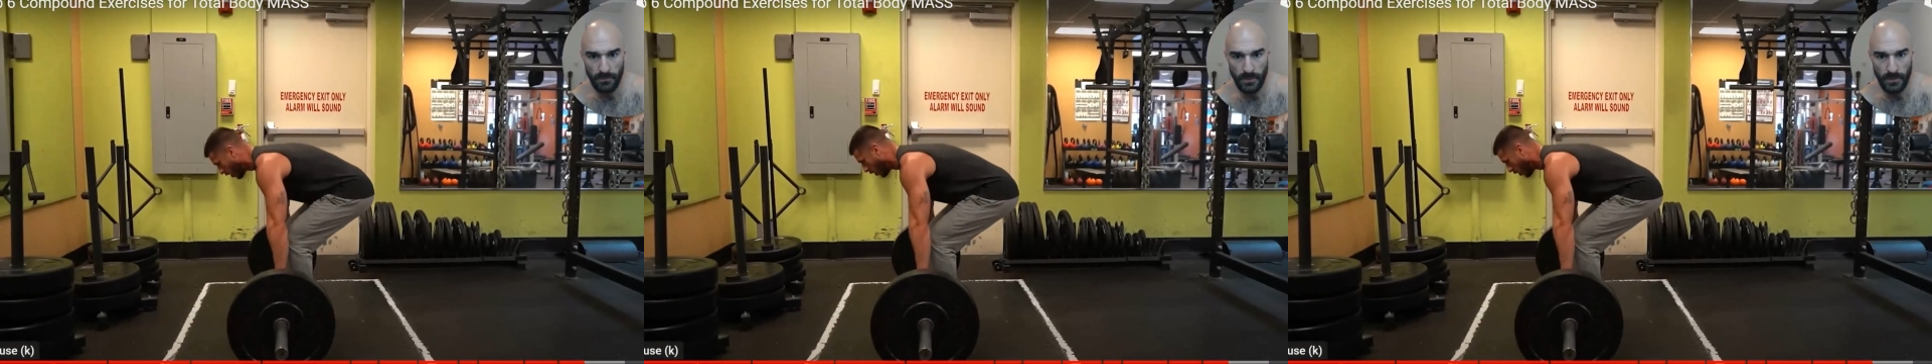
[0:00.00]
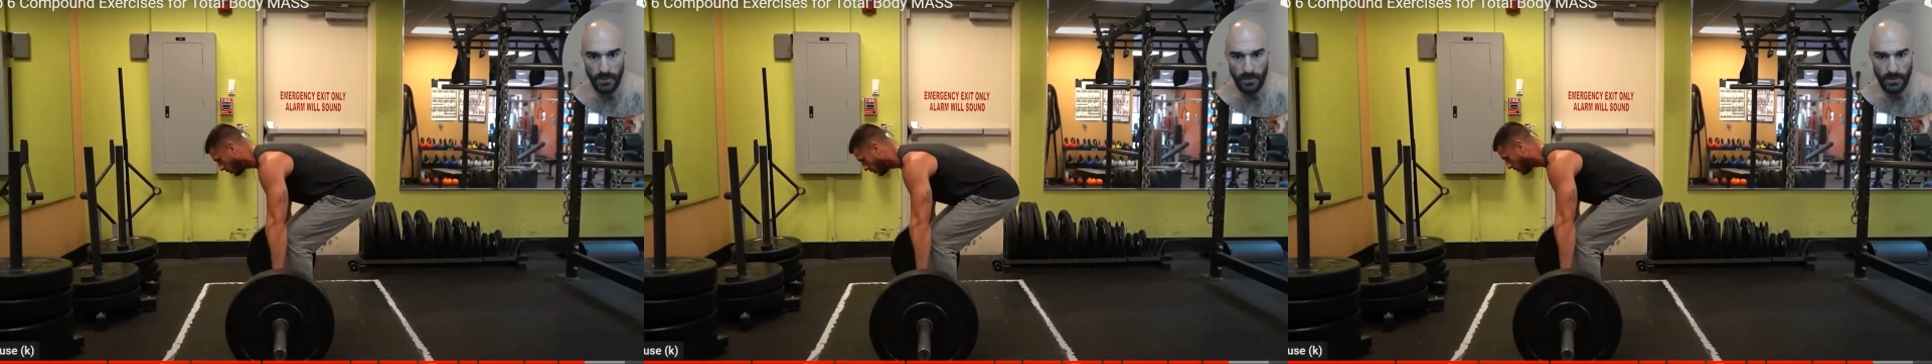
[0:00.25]

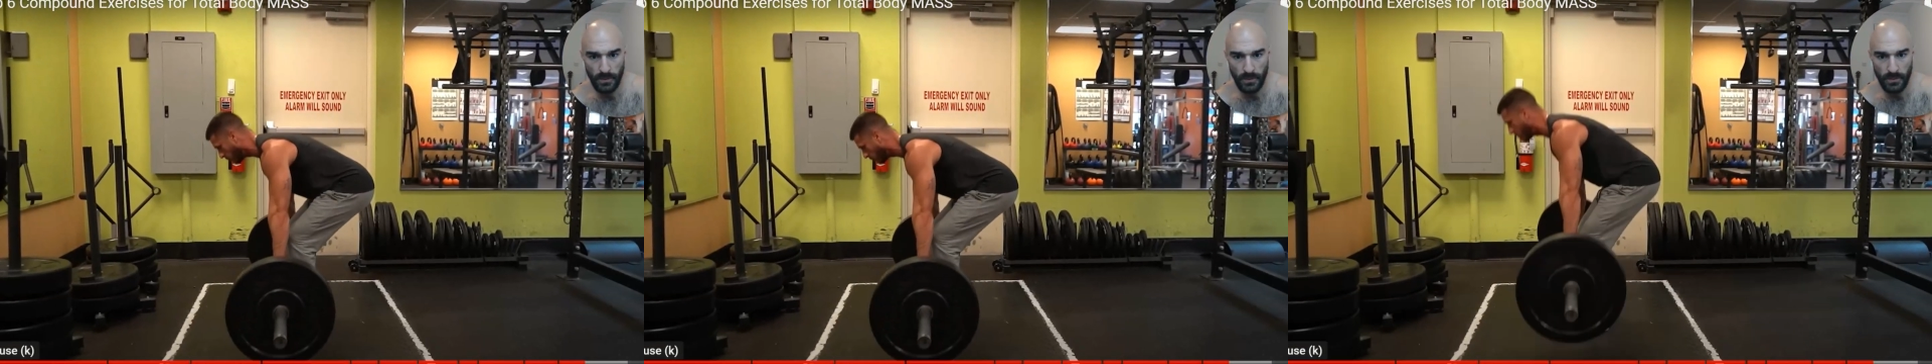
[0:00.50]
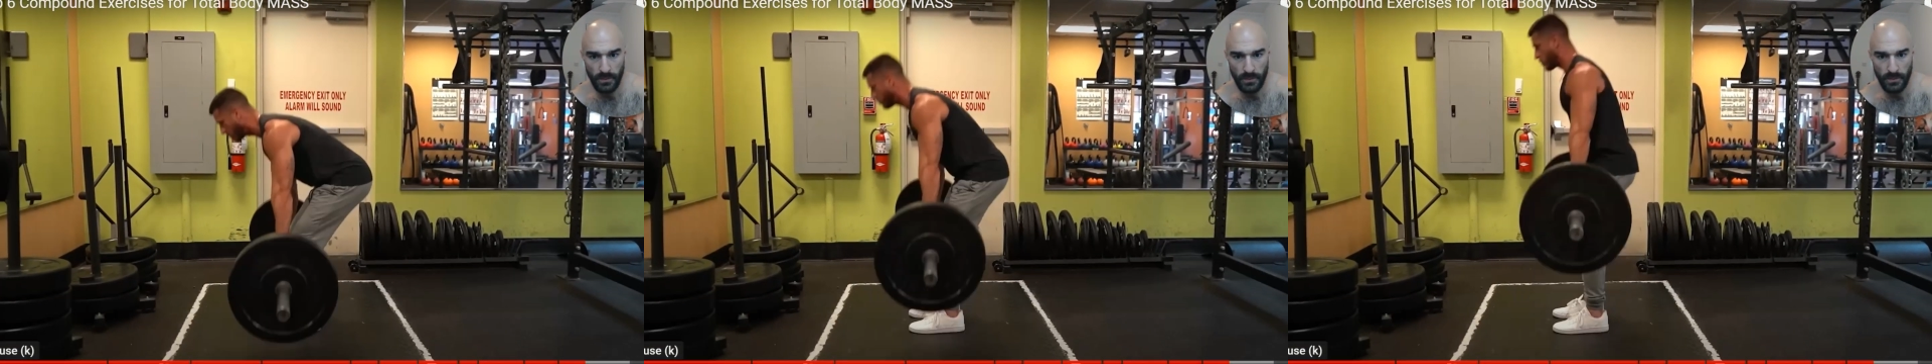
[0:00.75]
So
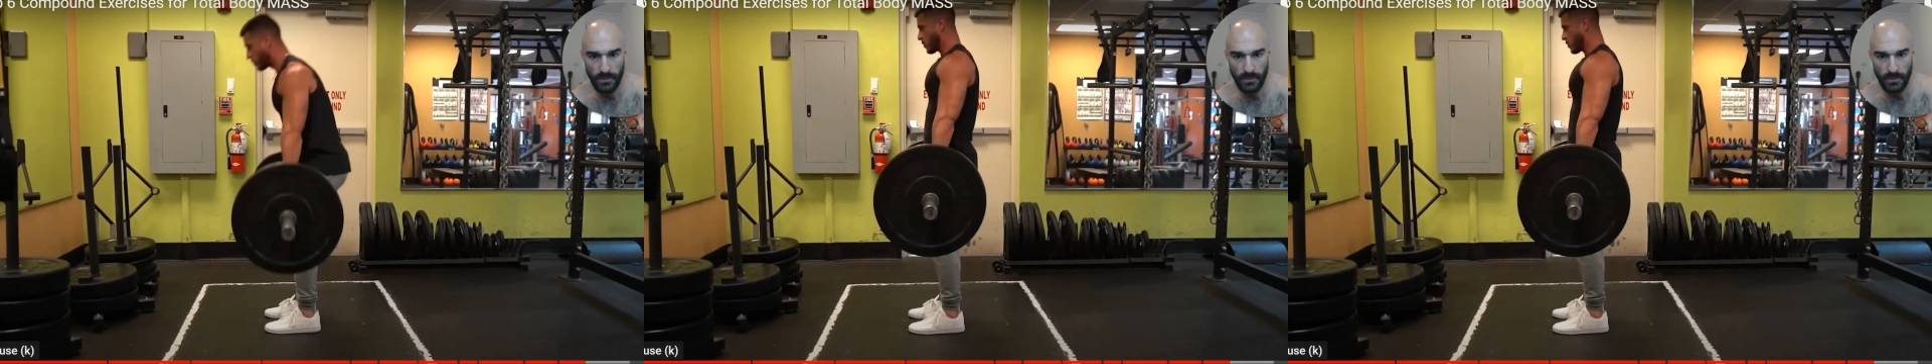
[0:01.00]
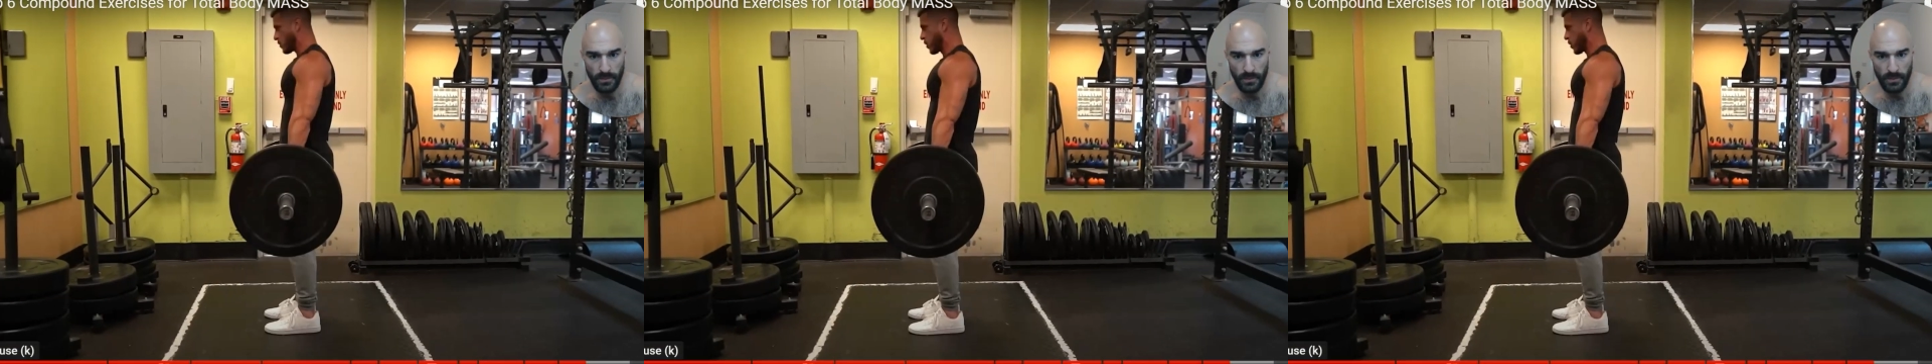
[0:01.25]

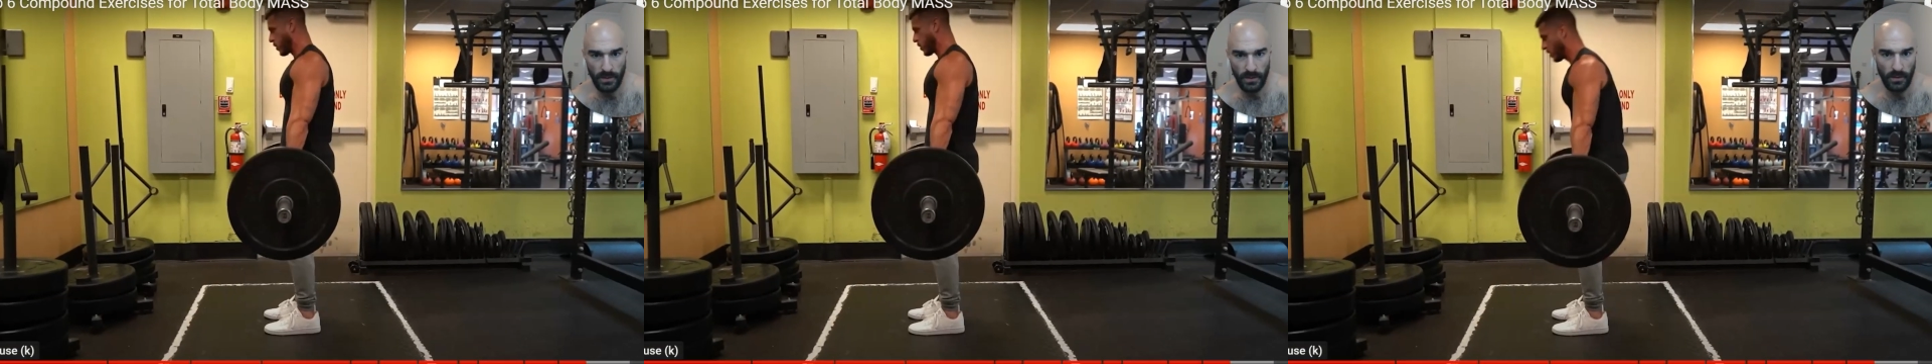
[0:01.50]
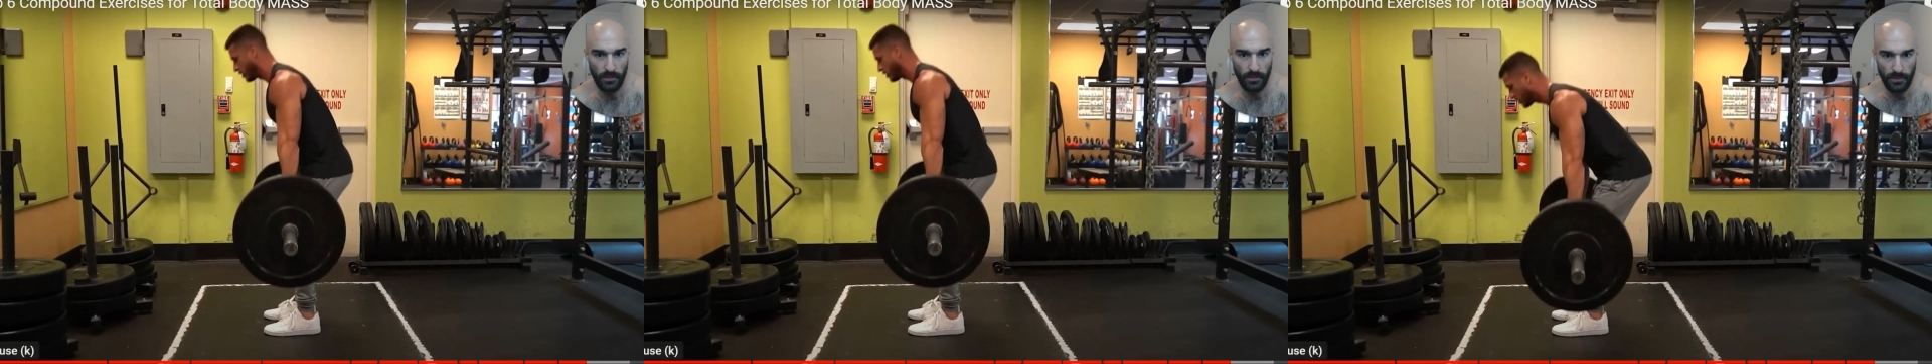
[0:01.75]
it's a little bit,